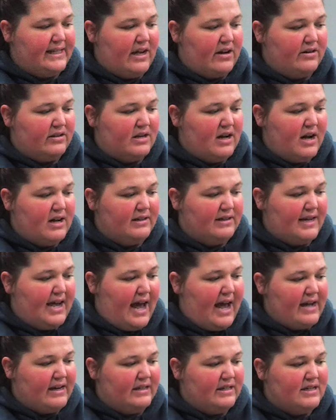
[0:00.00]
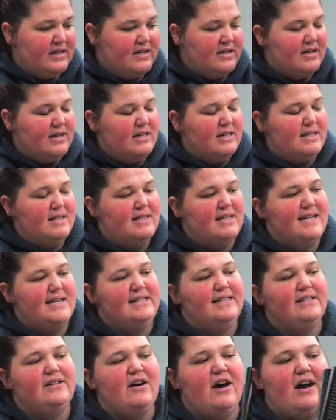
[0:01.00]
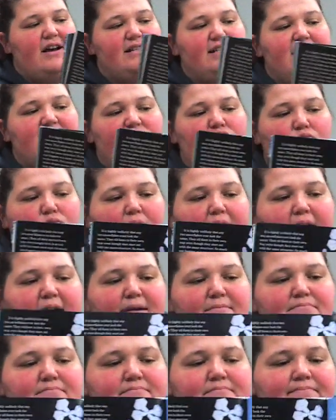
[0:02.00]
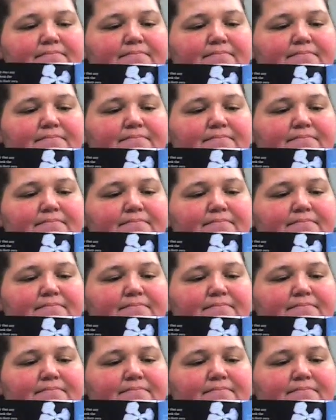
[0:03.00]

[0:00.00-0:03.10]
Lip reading: on contact. This causes rime.